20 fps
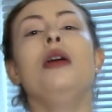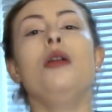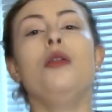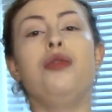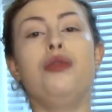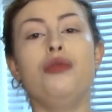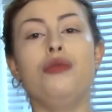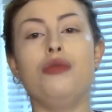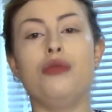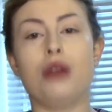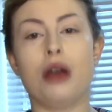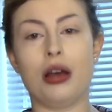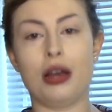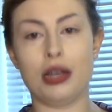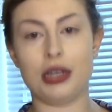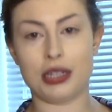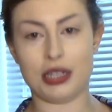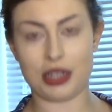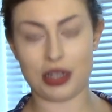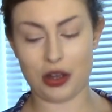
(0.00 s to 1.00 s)
Whew,
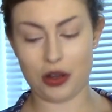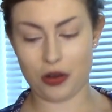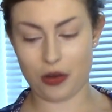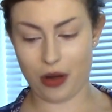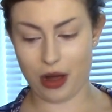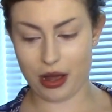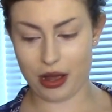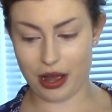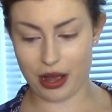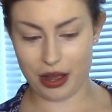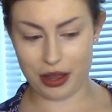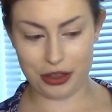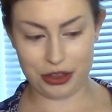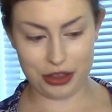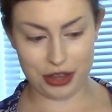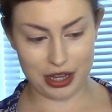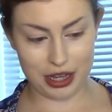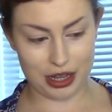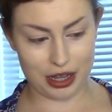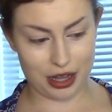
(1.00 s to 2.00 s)
so I
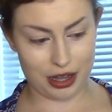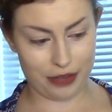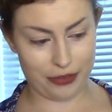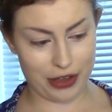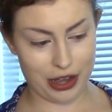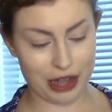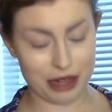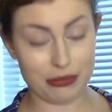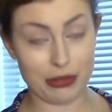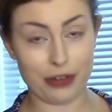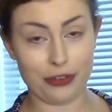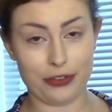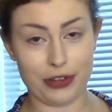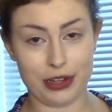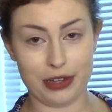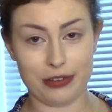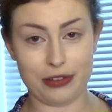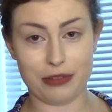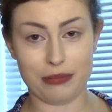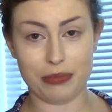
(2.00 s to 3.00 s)
think I've had my
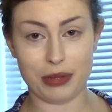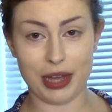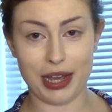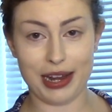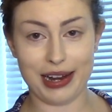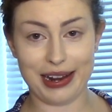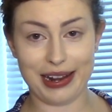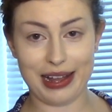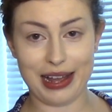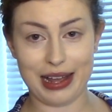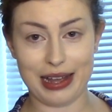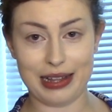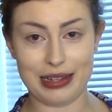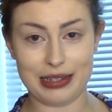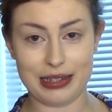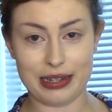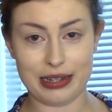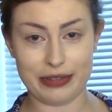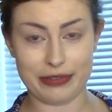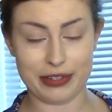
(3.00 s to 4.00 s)
fill of complaining,
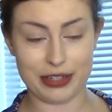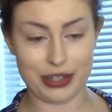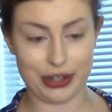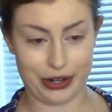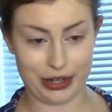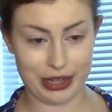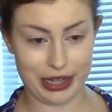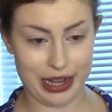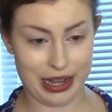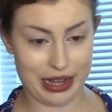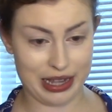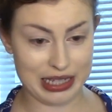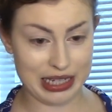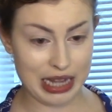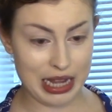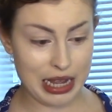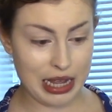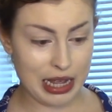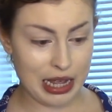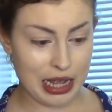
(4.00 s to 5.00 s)
and I've certainly had
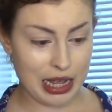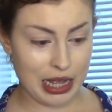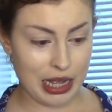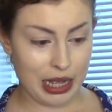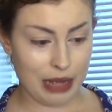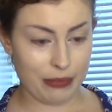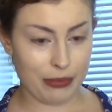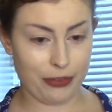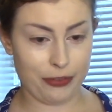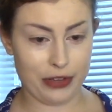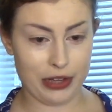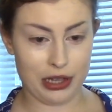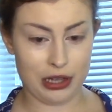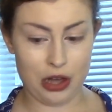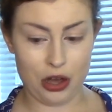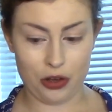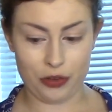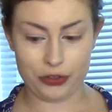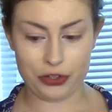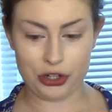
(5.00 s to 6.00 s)
my fill
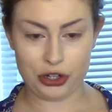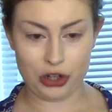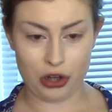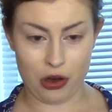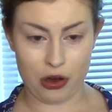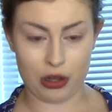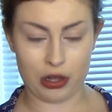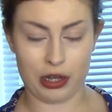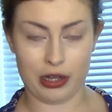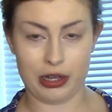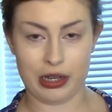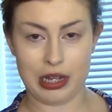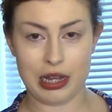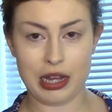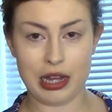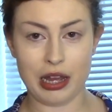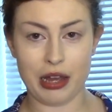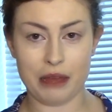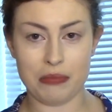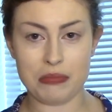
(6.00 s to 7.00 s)
of chocolate.
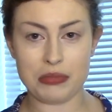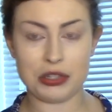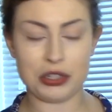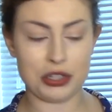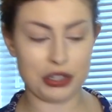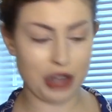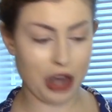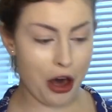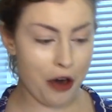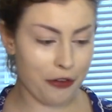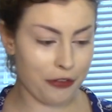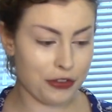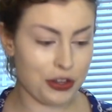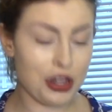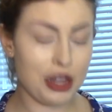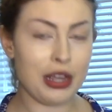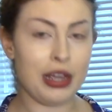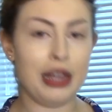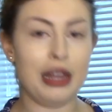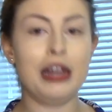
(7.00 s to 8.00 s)
I'm stuffed
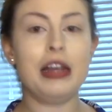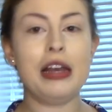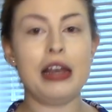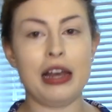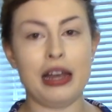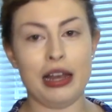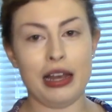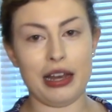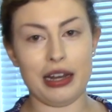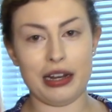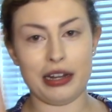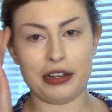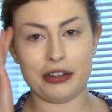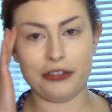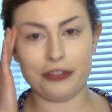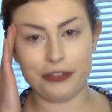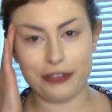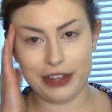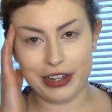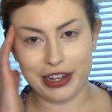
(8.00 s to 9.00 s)
and I can
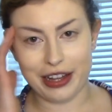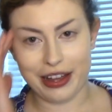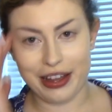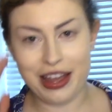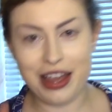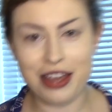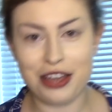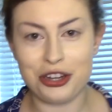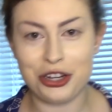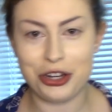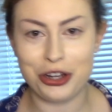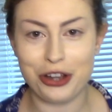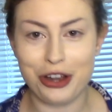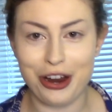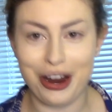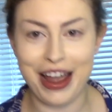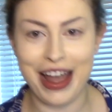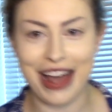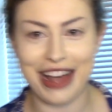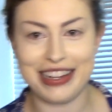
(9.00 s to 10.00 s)
feel a sugar
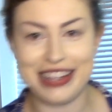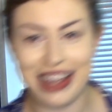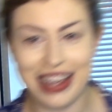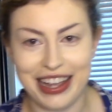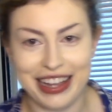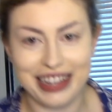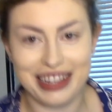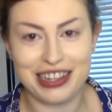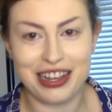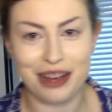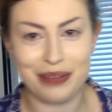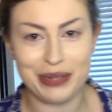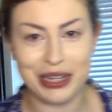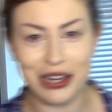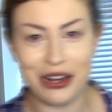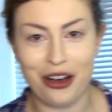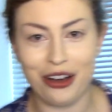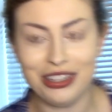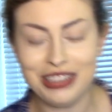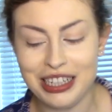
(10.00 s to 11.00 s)
headache coming
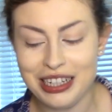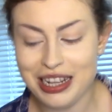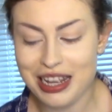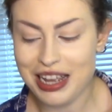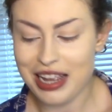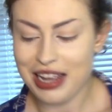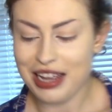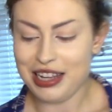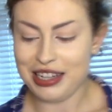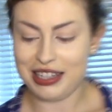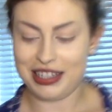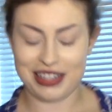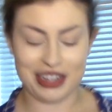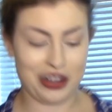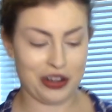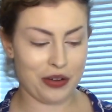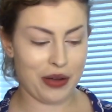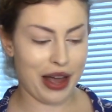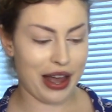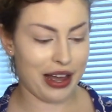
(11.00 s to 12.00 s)
on.
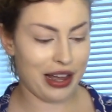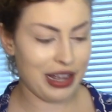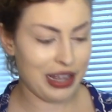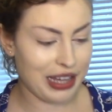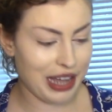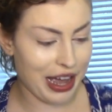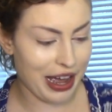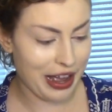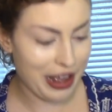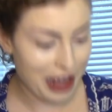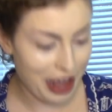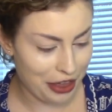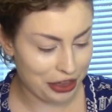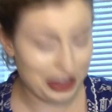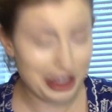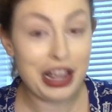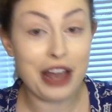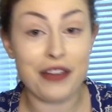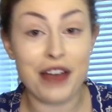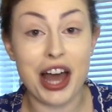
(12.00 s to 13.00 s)
So yeah, I
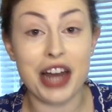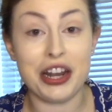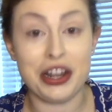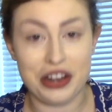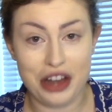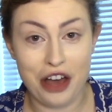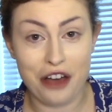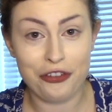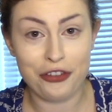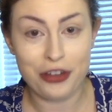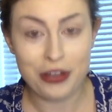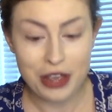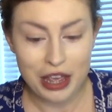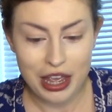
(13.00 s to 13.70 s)
think I've had enough,